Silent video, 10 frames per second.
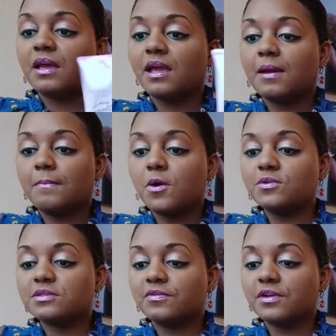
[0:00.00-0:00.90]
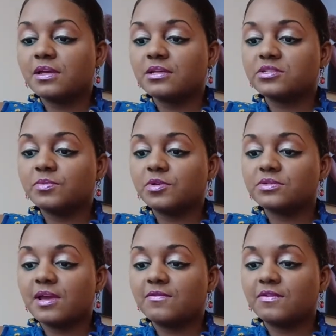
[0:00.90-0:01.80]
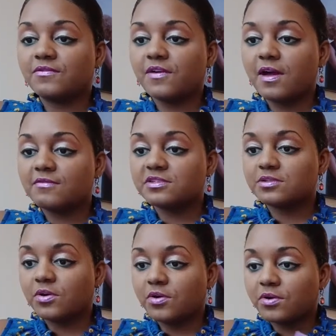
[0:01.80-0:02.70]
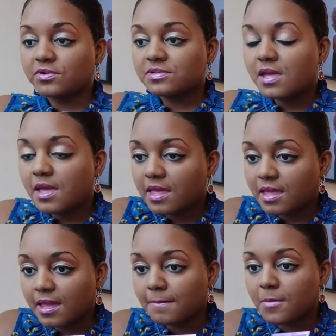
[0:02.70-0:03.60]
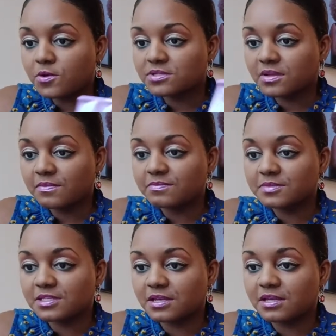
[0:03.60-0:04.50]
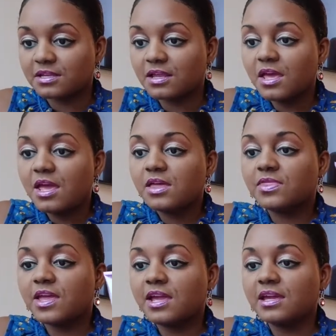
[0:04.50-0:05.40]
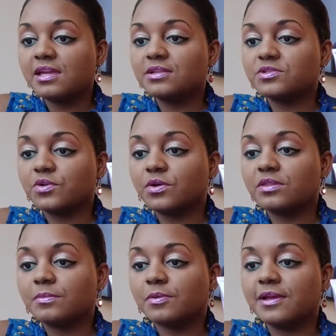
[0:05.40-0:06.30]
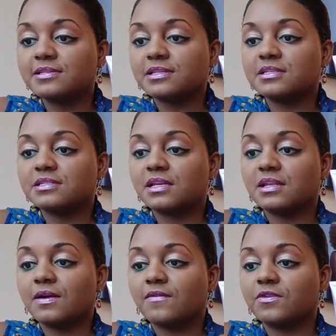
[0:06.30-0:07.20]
And most of the customers gave it 5 stars, and most of them said they enjoy the pleasant scent of